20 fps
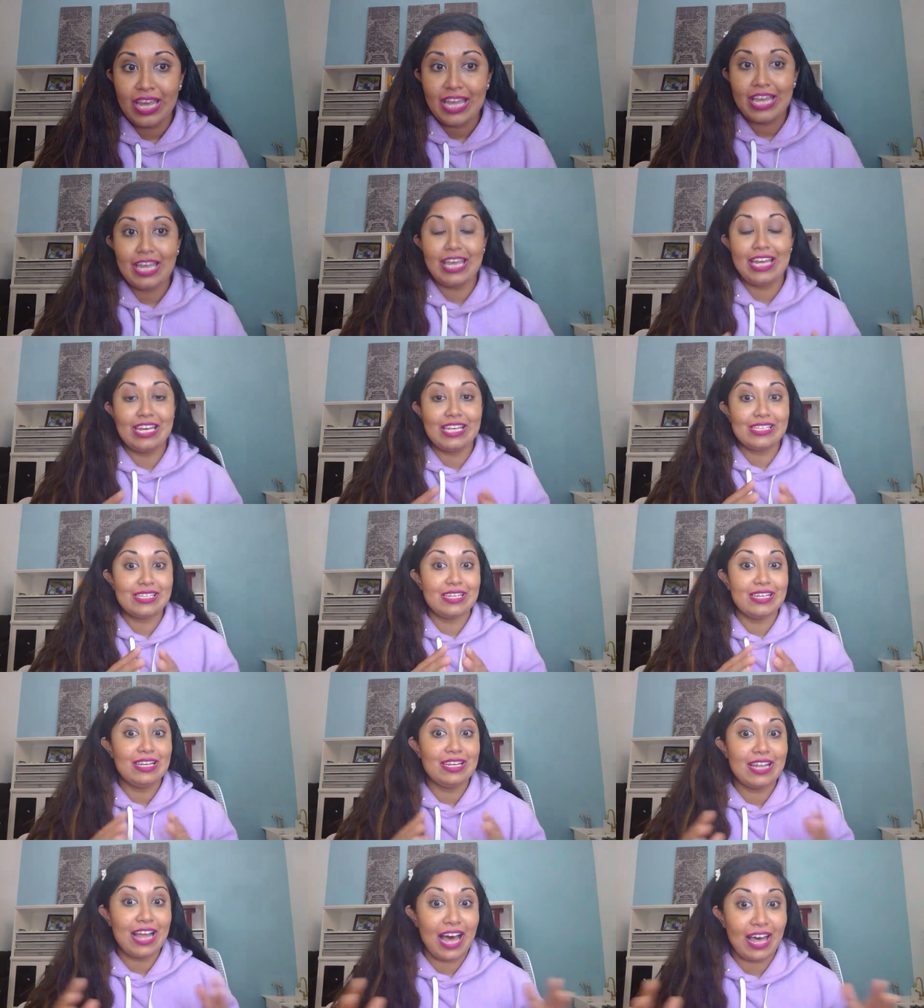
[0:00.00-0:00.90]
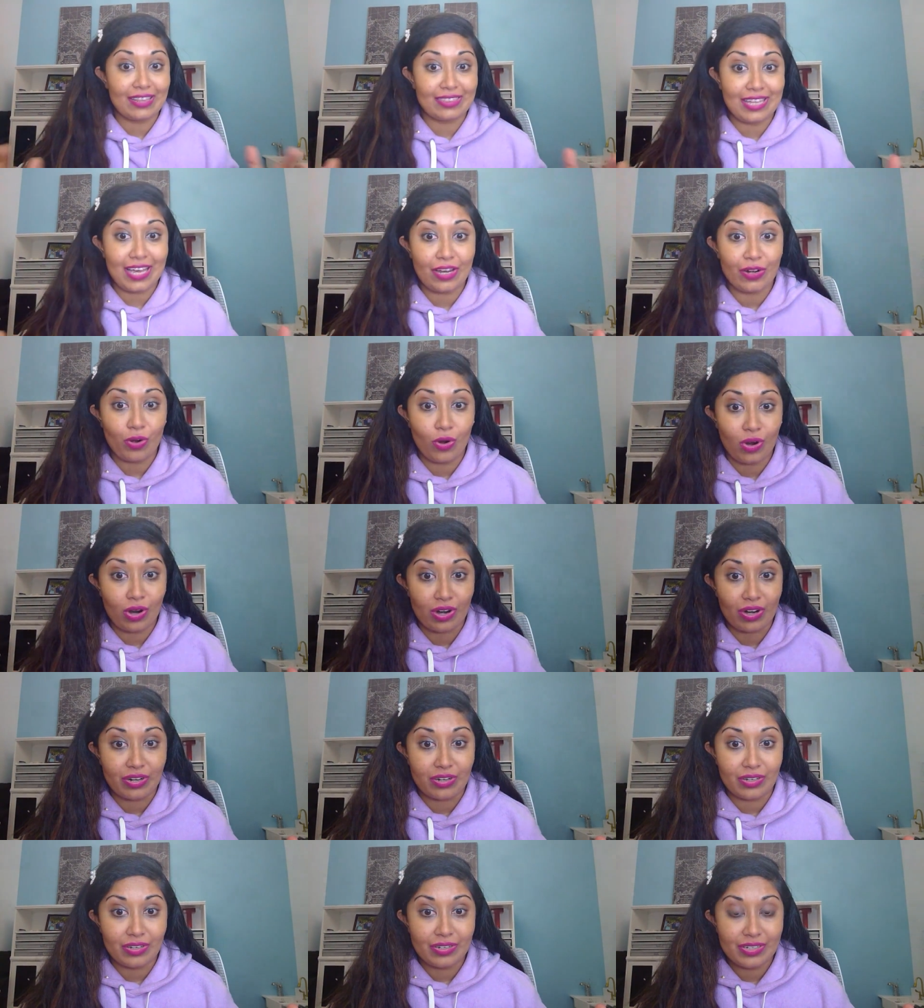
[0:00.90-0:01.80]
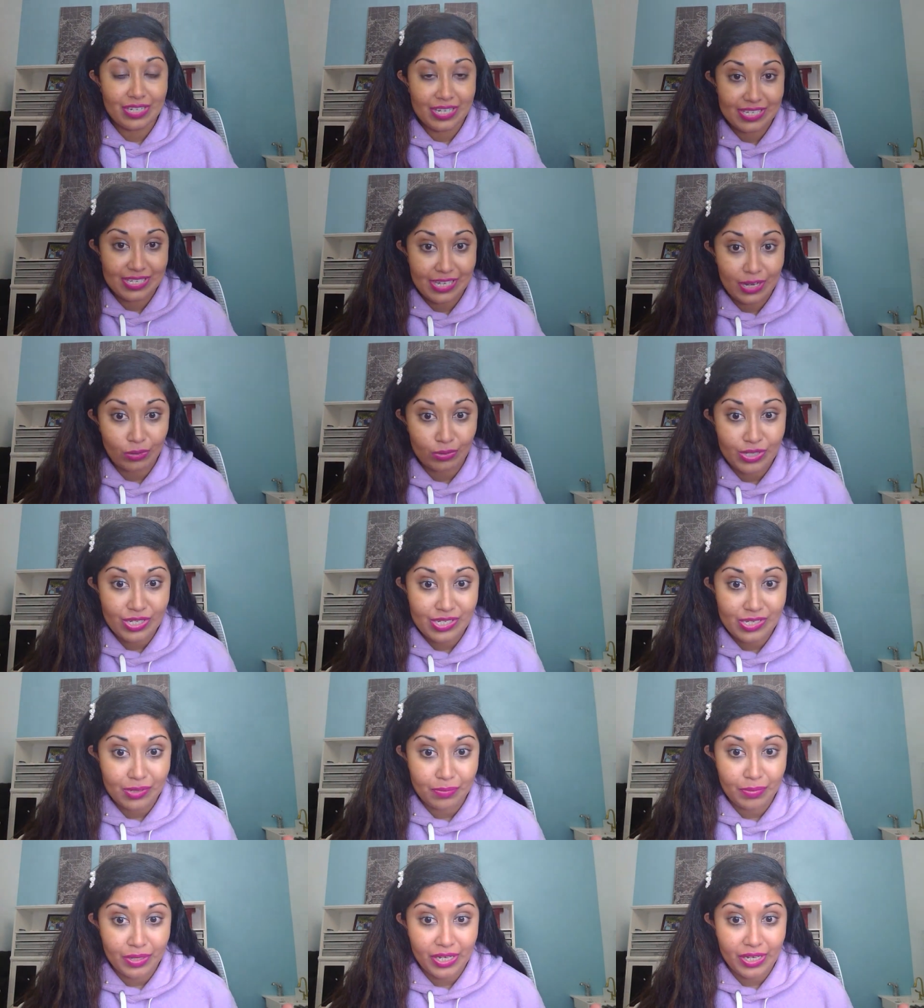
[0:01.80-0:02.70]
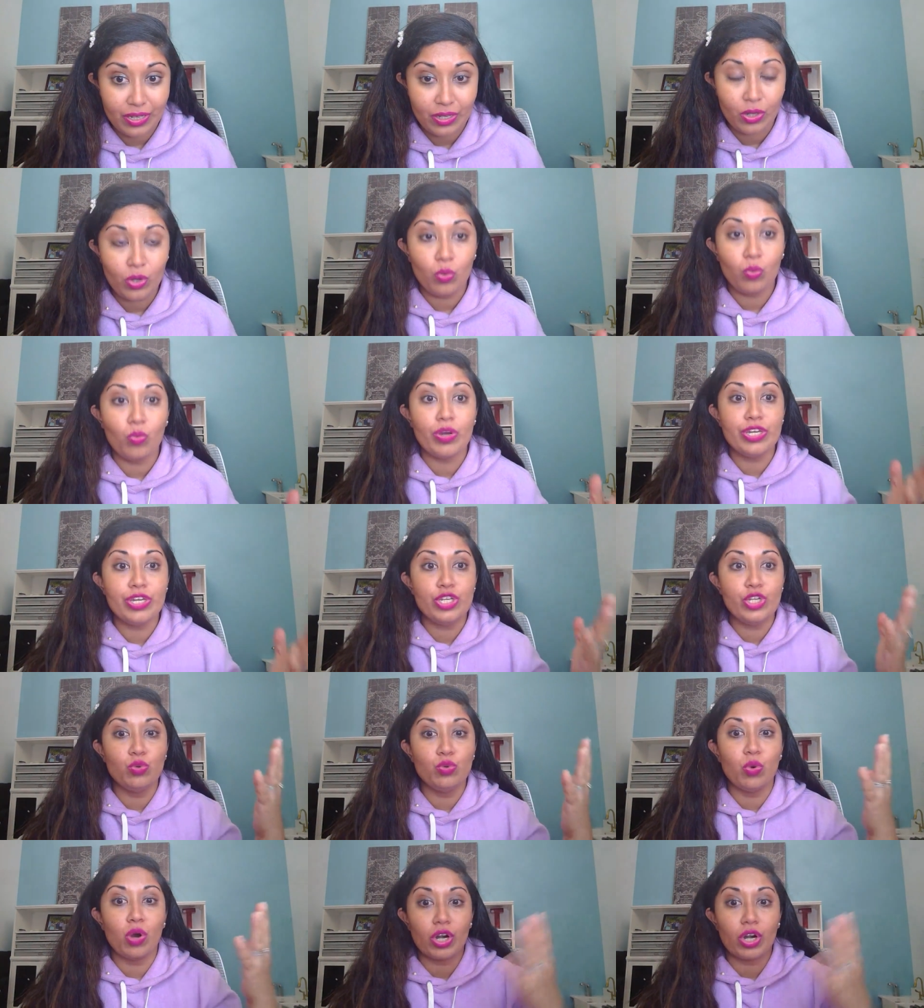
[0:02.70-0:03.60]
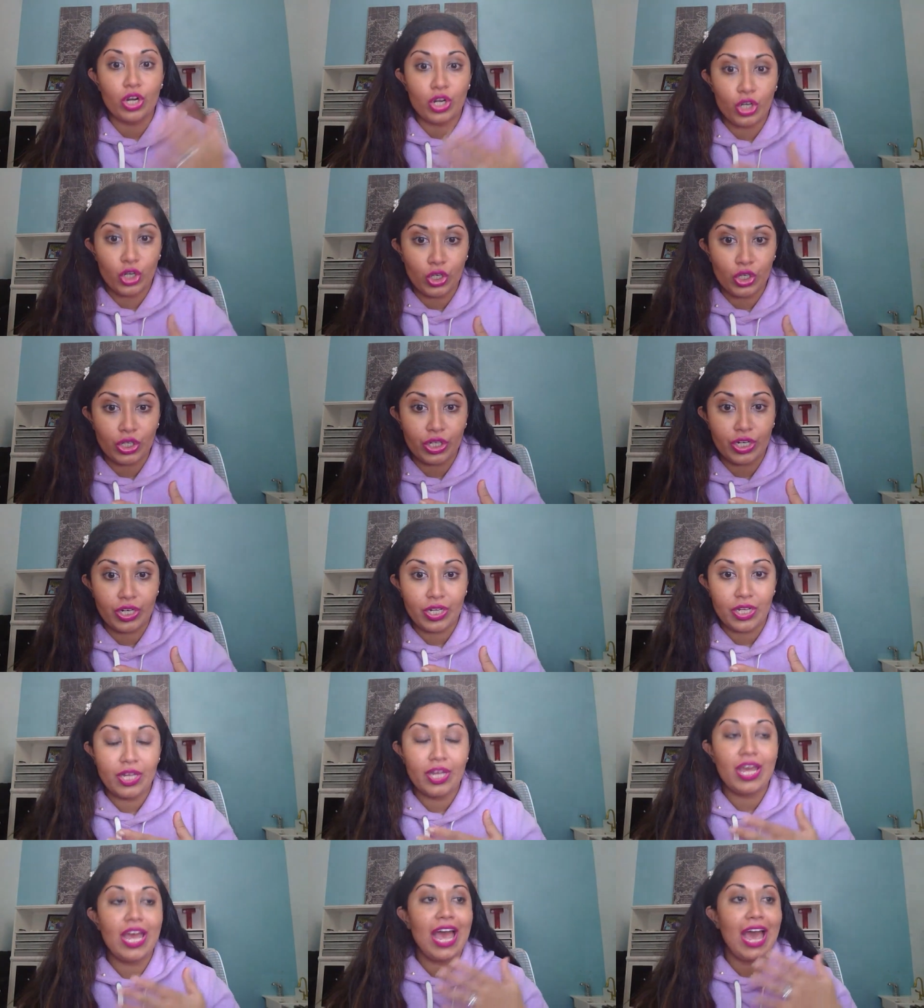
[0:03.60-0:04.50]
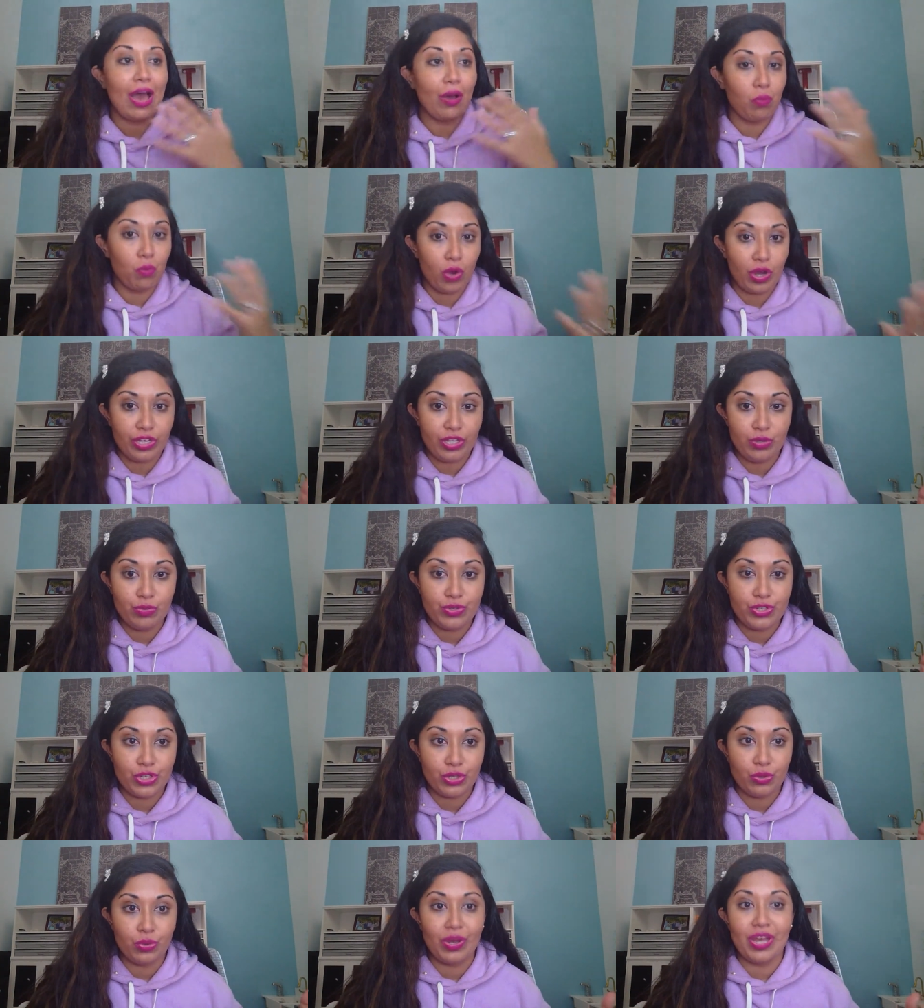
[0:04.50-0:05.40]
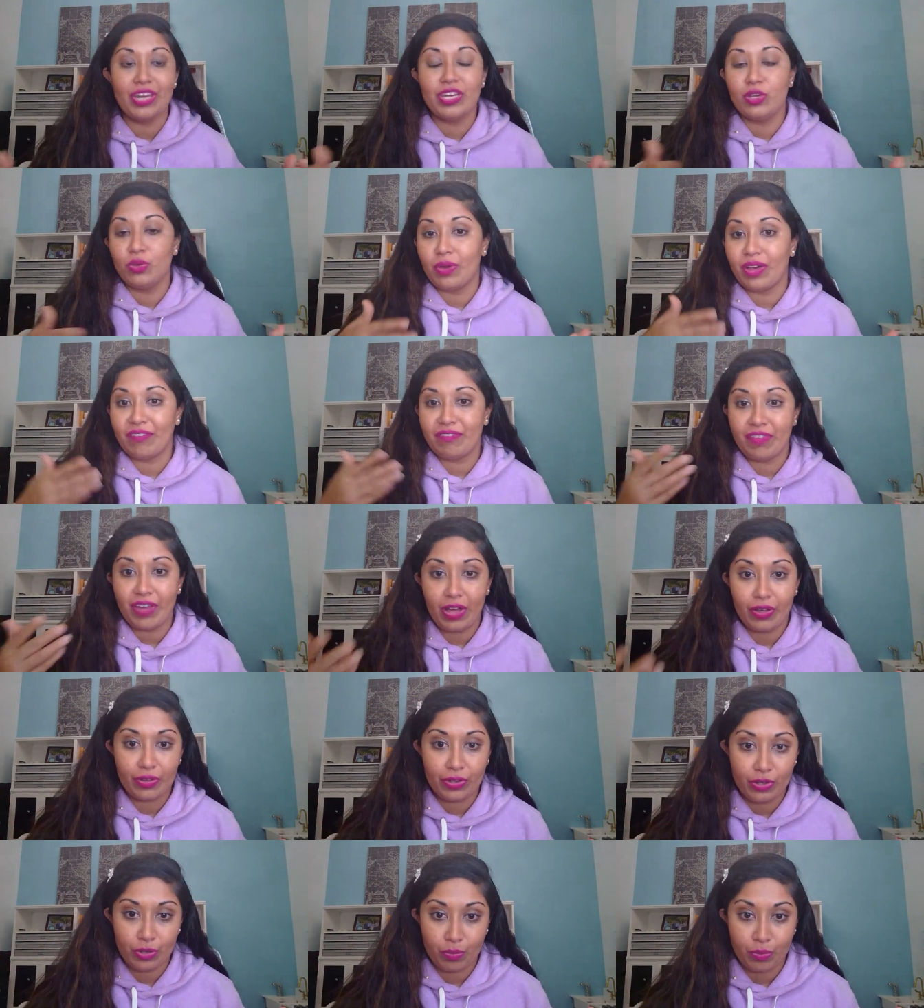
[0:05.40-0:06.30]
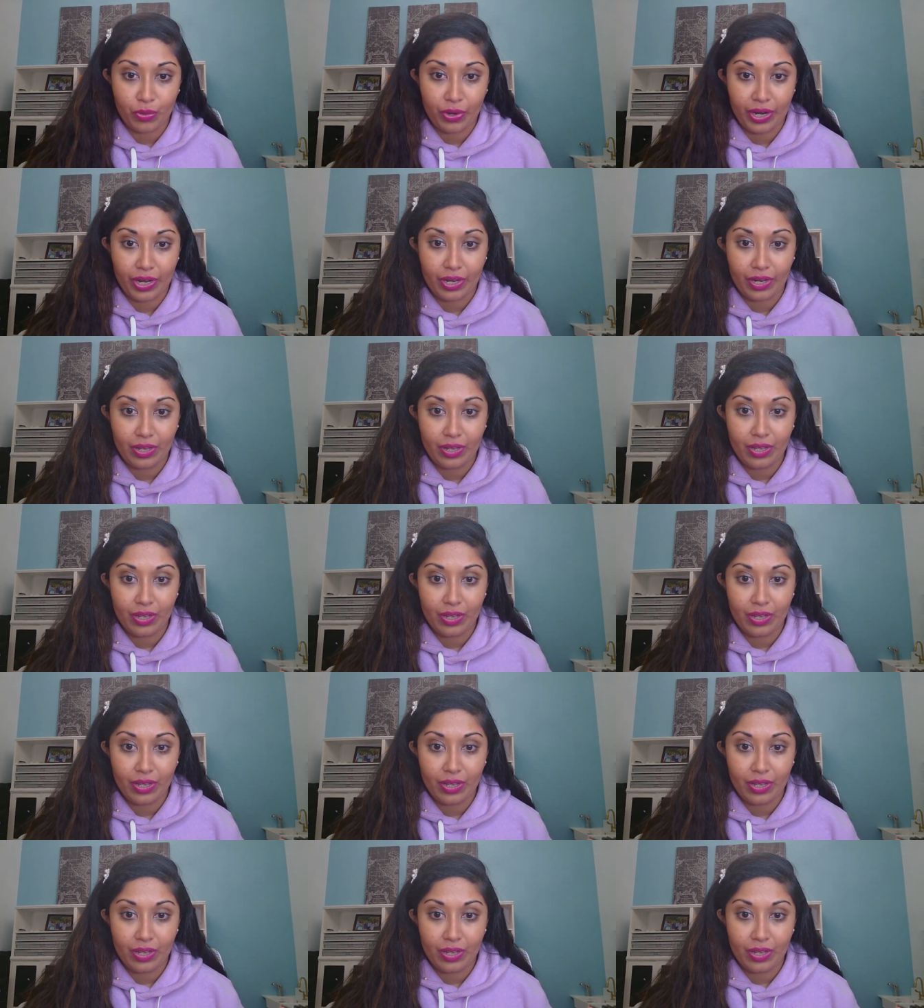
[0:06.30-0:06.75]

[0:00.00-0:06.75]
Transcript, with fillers: It is not that hard to sell to somebody when you are good at what you do and you have value to bring.